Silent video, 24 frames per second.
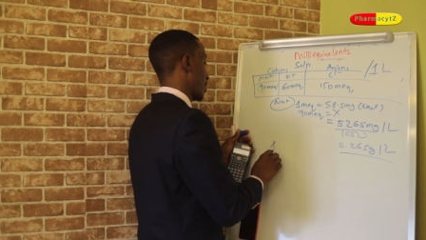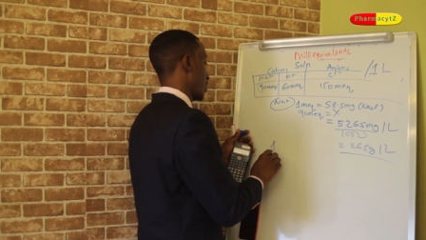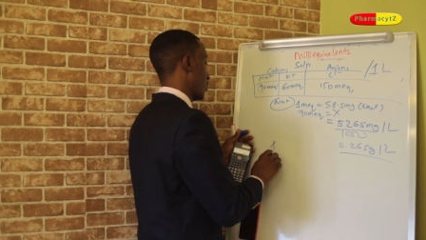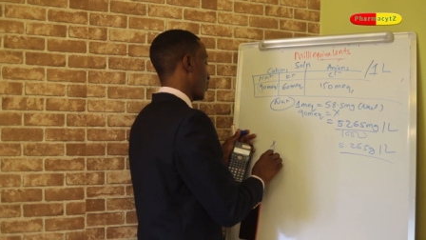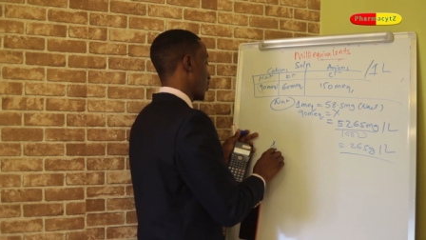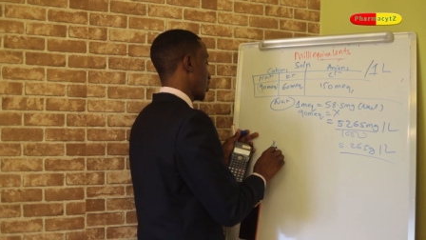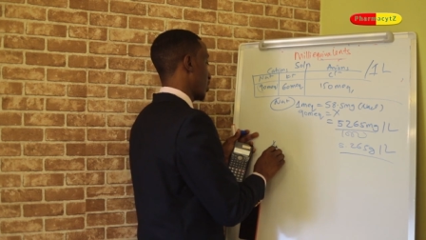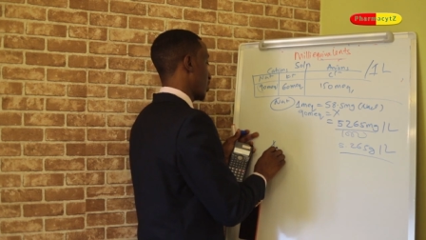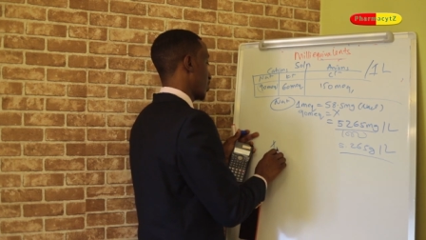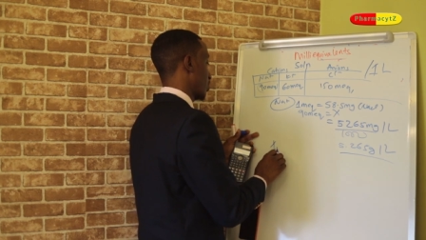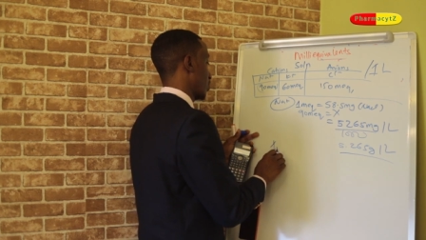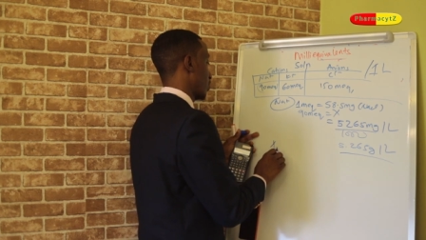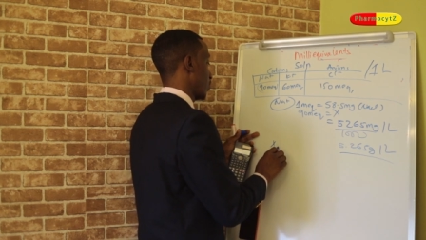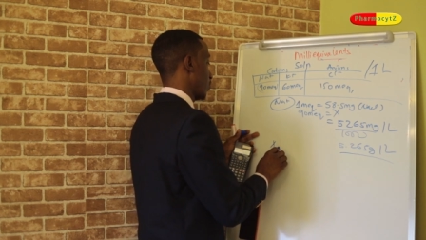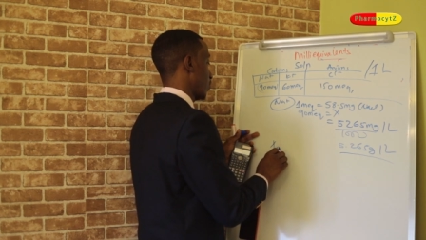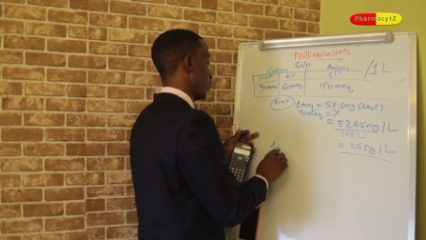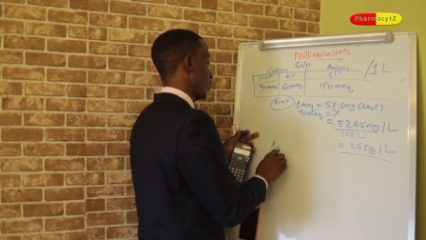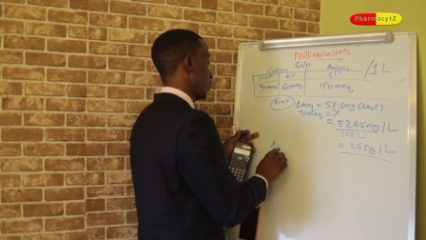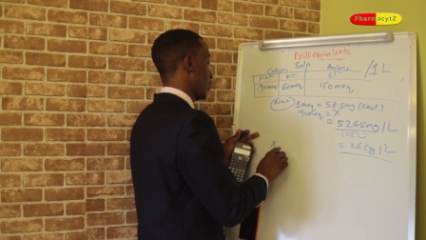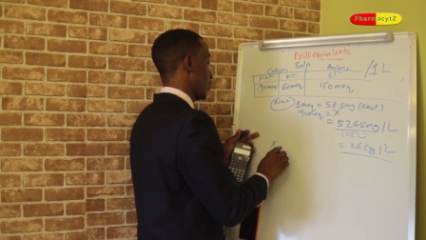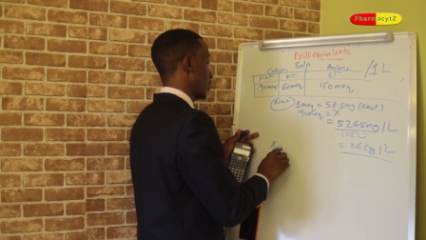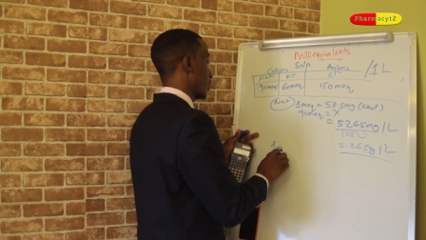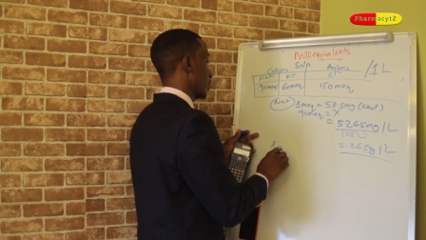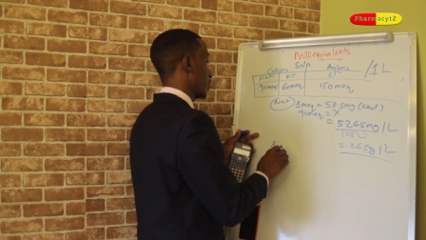
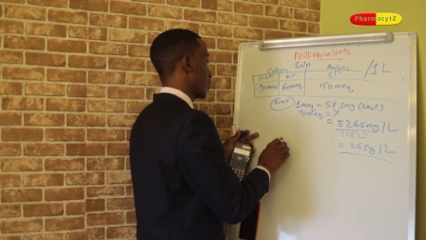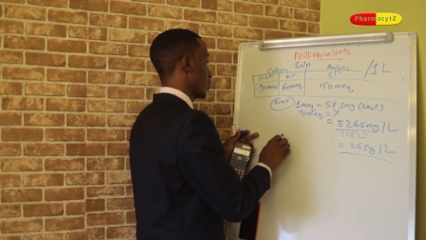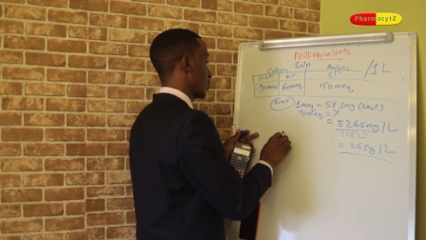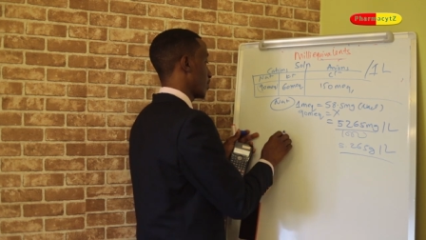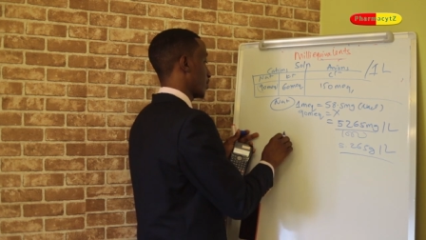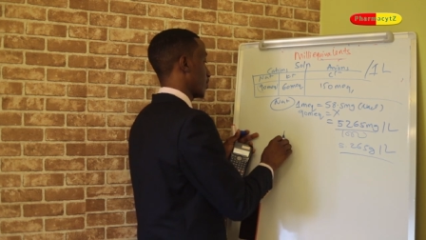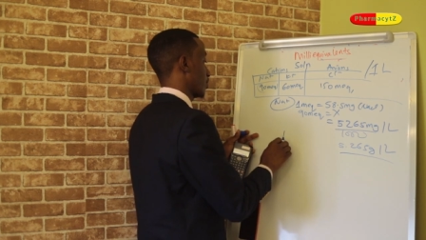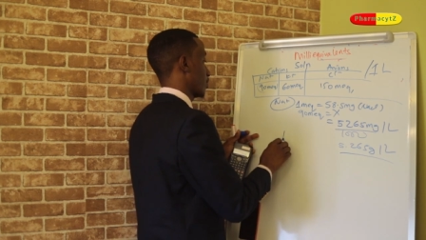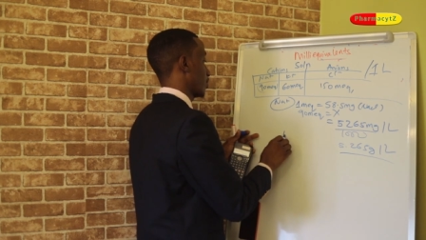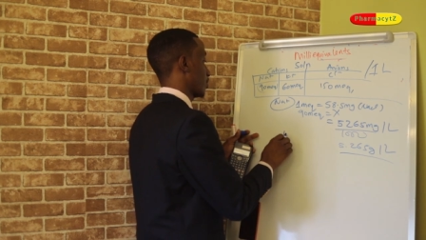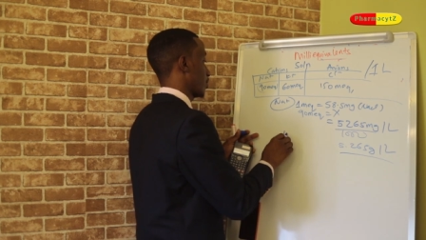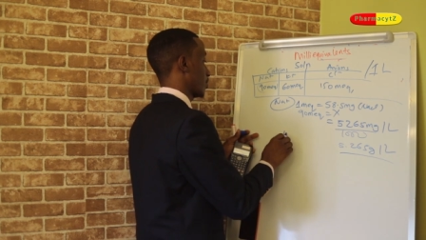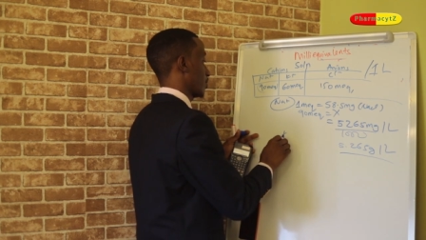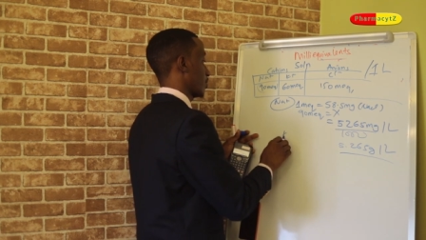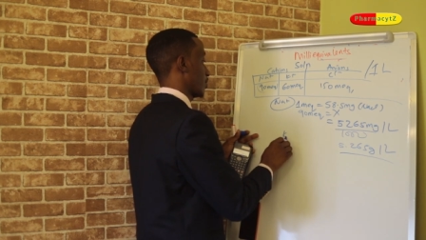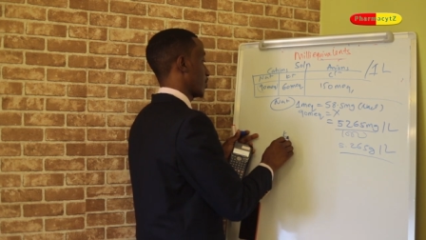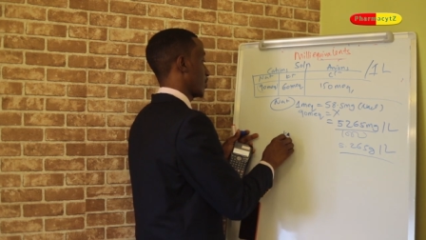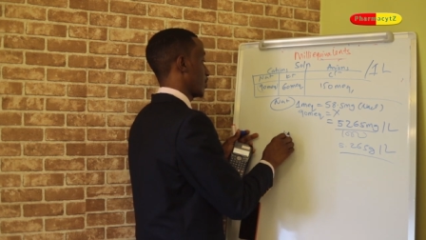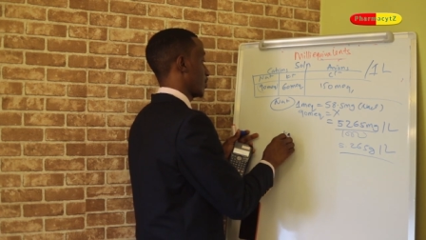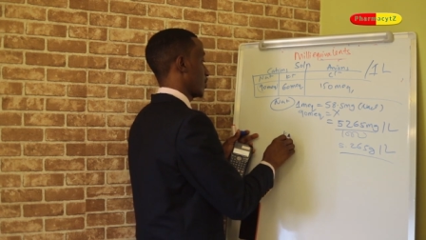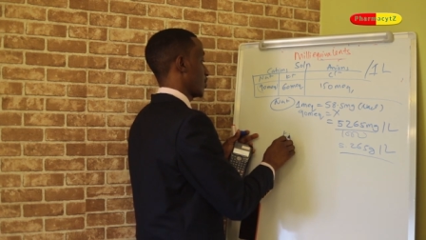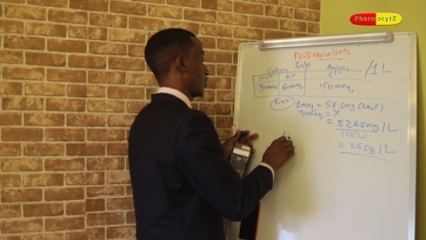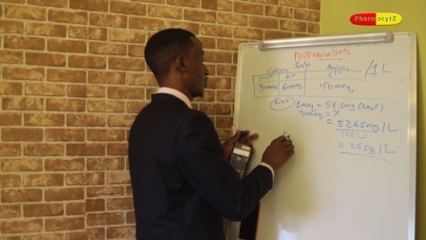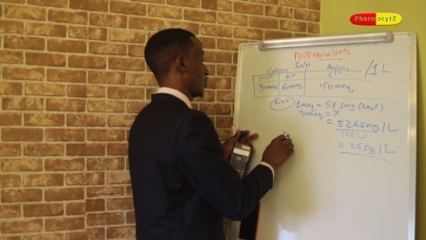MEQ
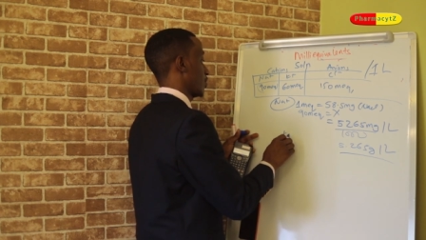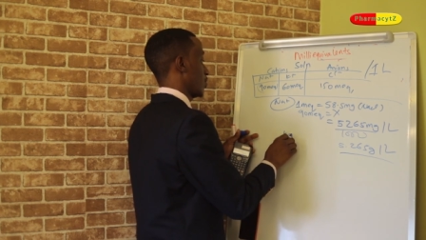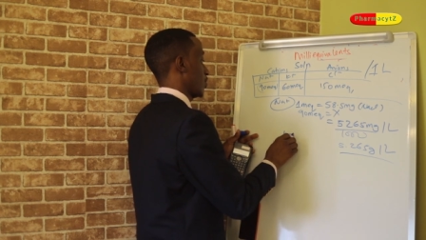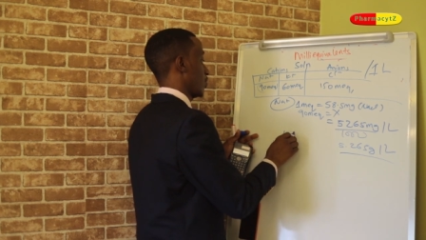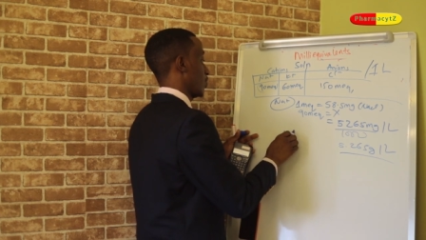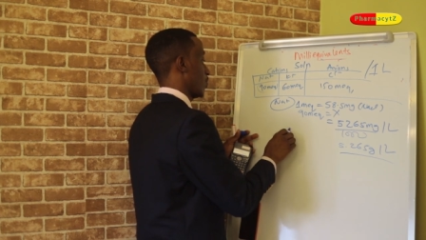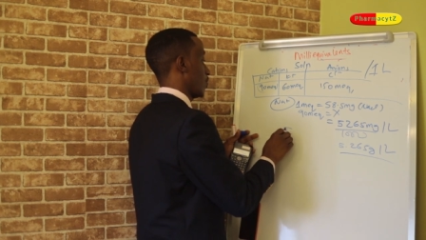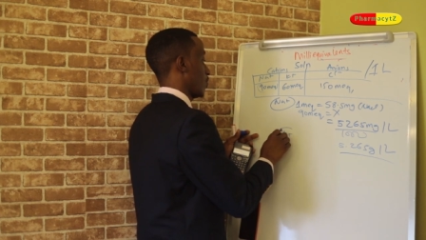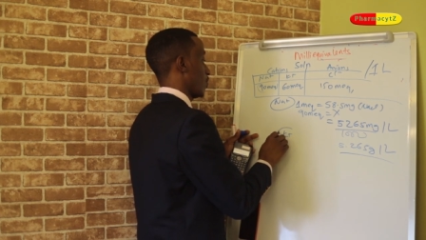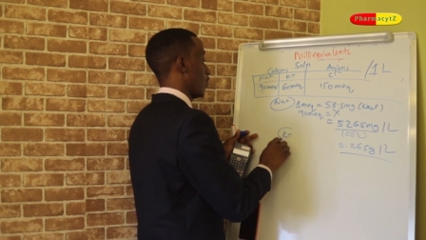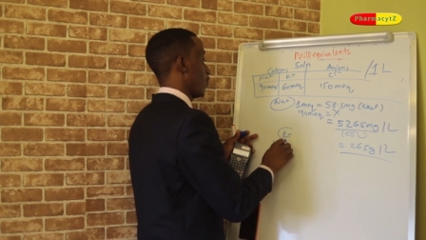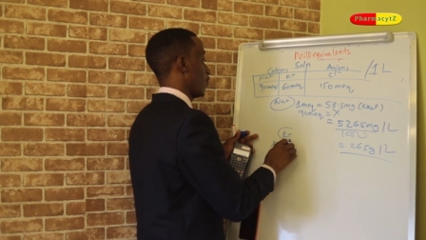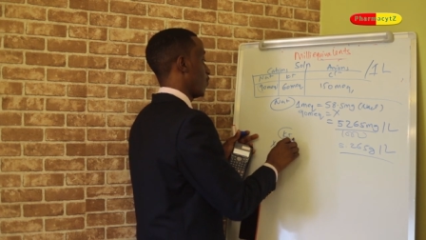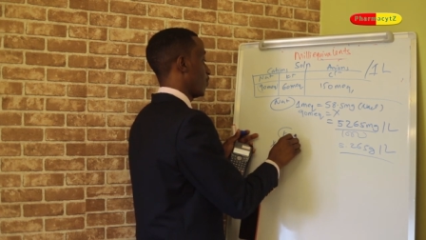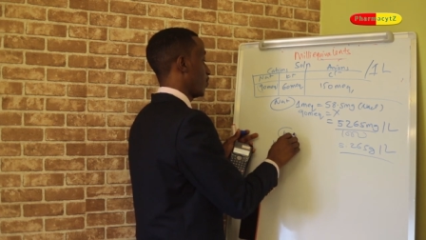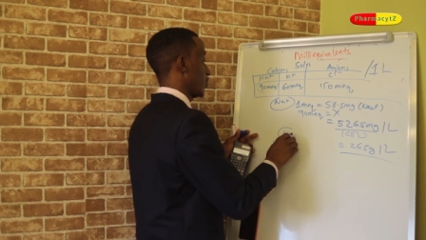of